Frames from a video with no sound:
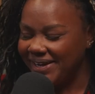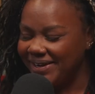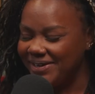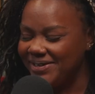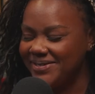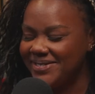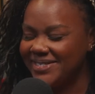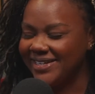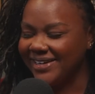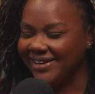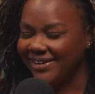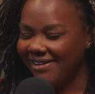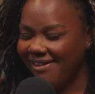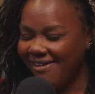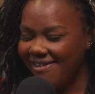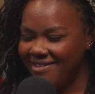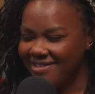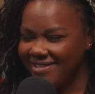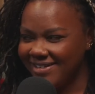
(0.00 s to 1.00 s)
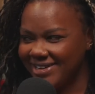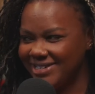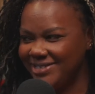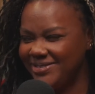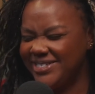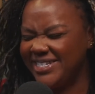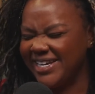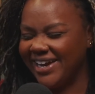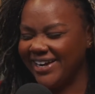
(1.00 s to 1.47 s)
Are you single? Are
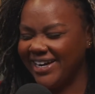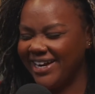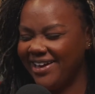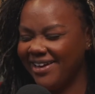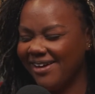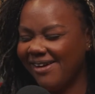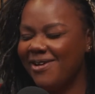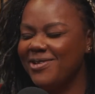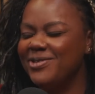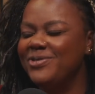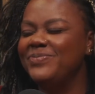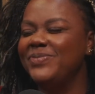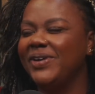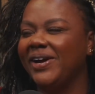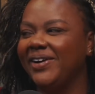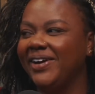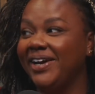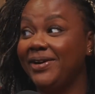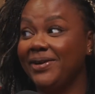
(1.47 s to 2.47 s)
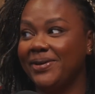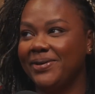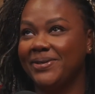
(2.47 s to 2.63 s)
you dating? Are you married?